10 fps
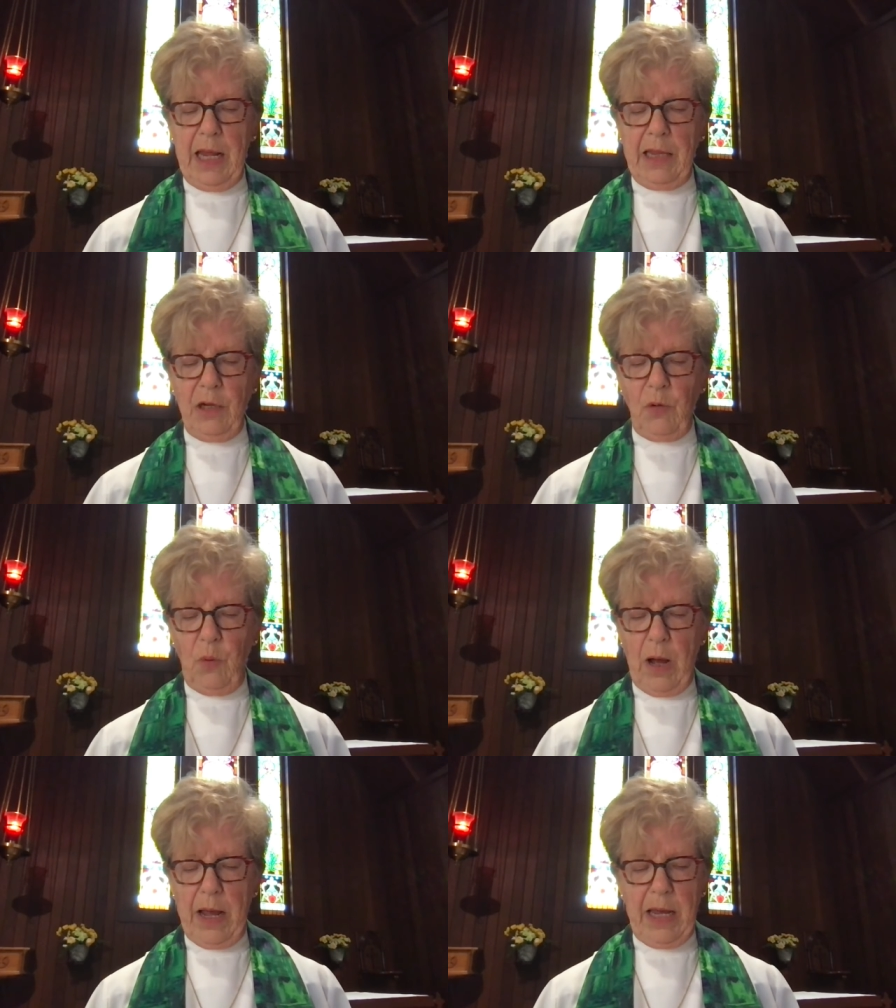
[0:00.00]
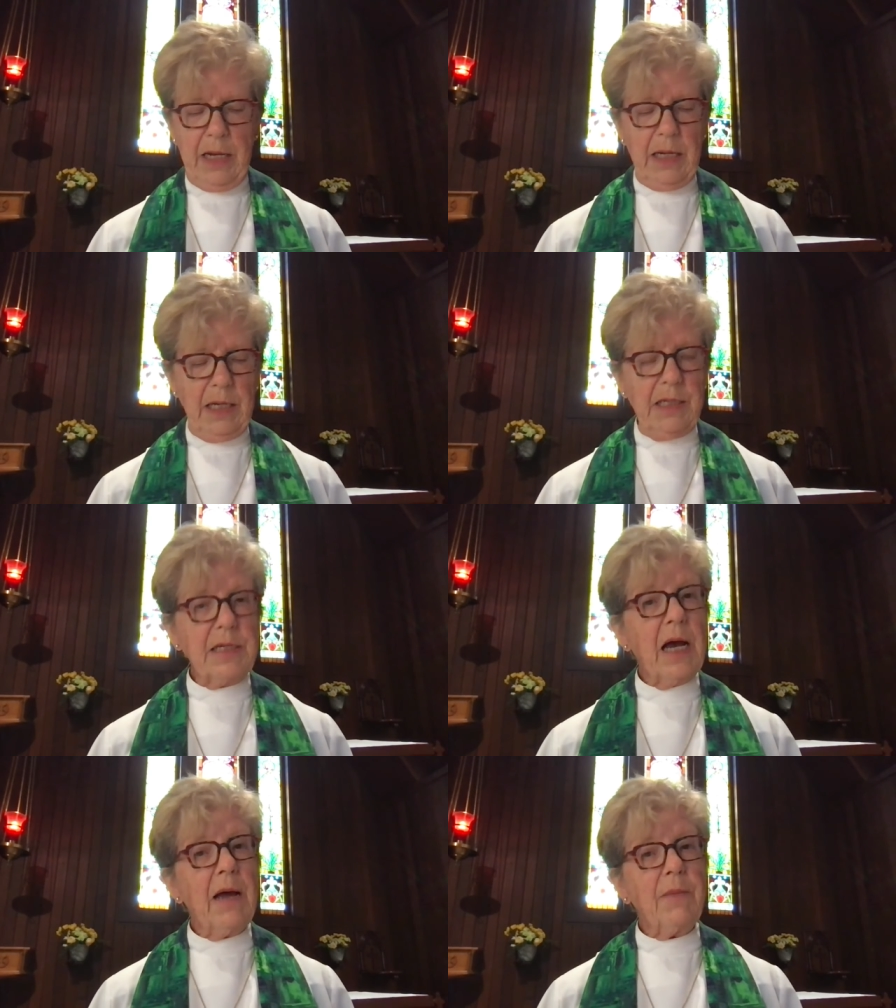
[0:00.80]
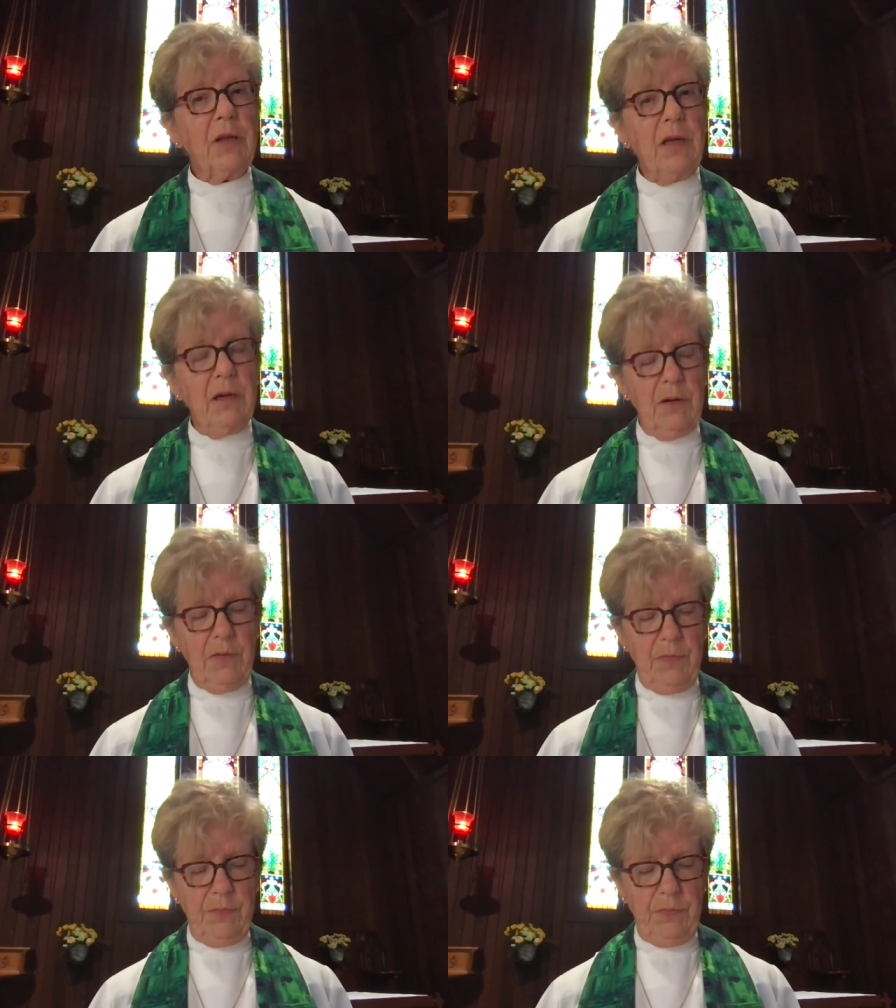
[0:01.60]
and the quiet any time of the year.